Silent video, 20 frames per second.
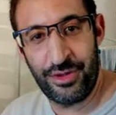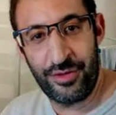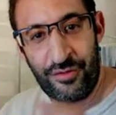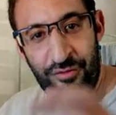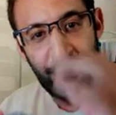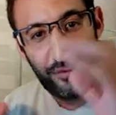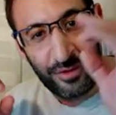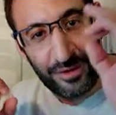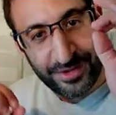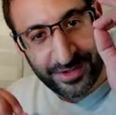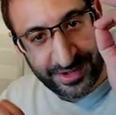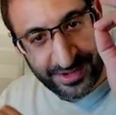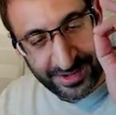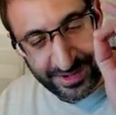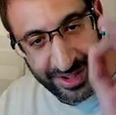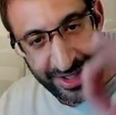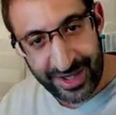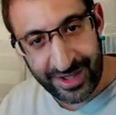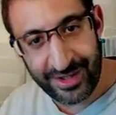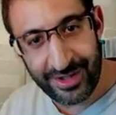The
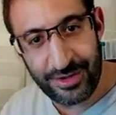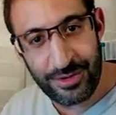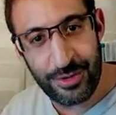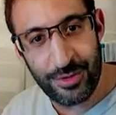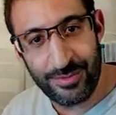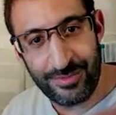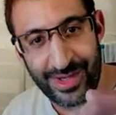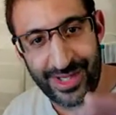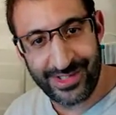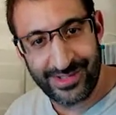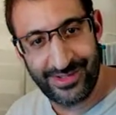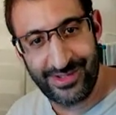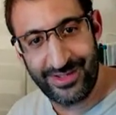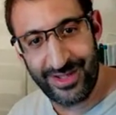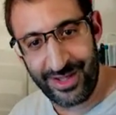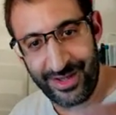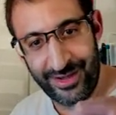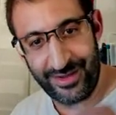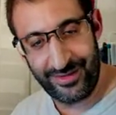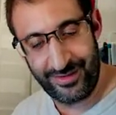first thing that you must
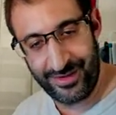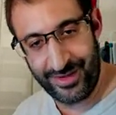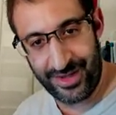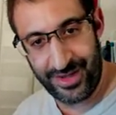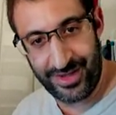think